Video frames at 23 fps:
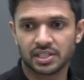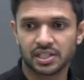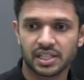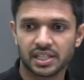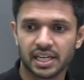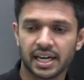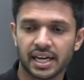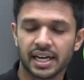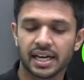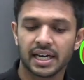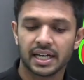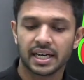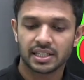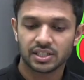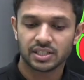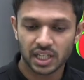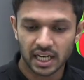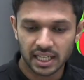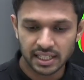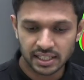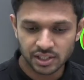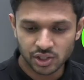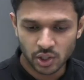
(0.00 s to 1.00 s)
Okay?
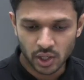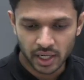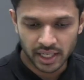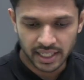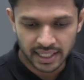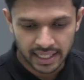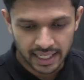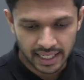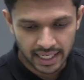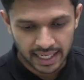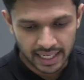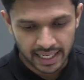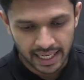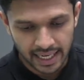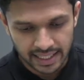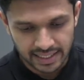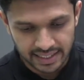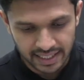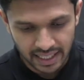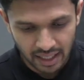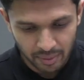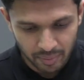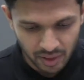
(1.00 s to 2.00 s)
Jaldi join kar le
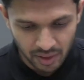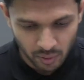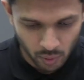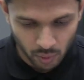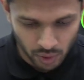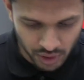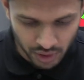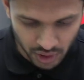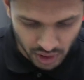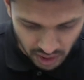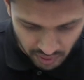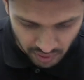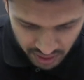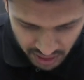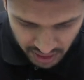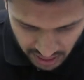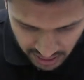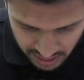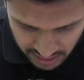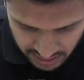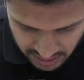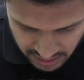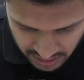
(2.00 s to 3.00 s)
and tell me what your
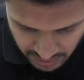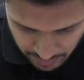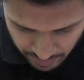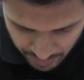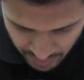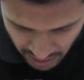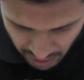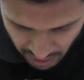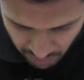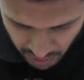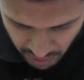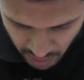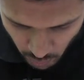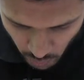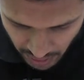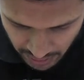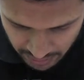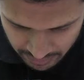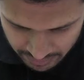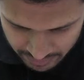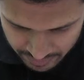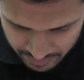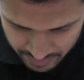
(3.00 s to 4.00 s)
avatar is.
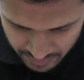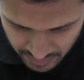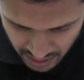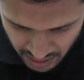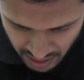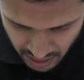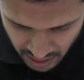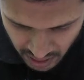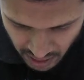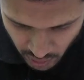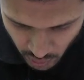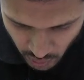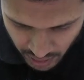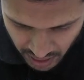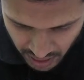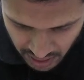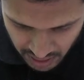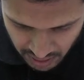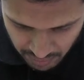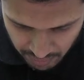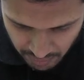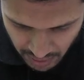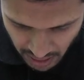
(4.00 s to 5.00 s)
Everyone?
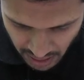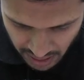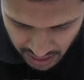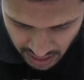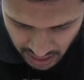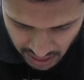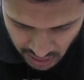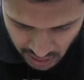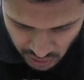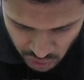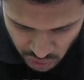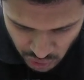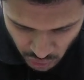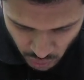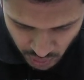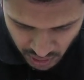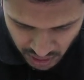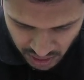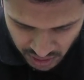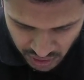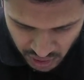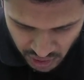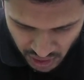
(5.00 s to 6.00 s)
Okay? Myara,
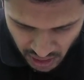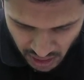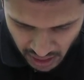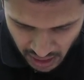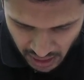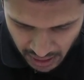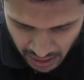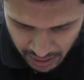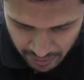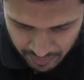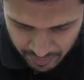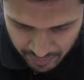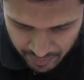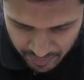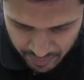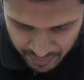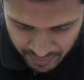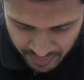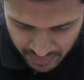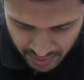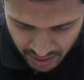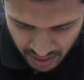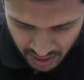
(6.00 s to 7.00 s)
Jyoti, Jia.
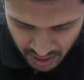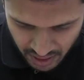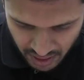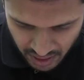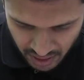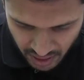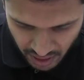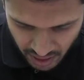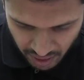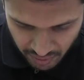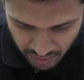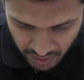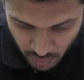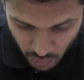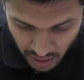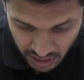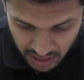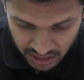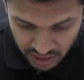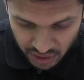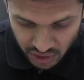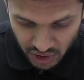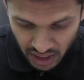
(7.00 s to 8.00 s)

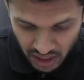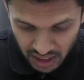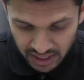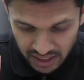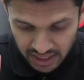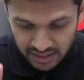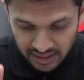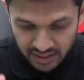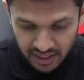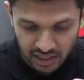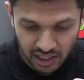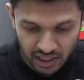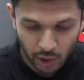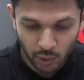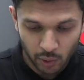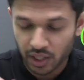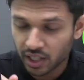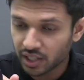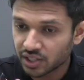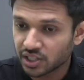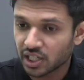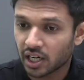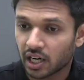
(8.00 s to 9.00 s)
Everyone? Jaldi se
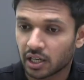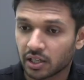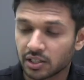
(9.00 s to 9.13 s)
daud kar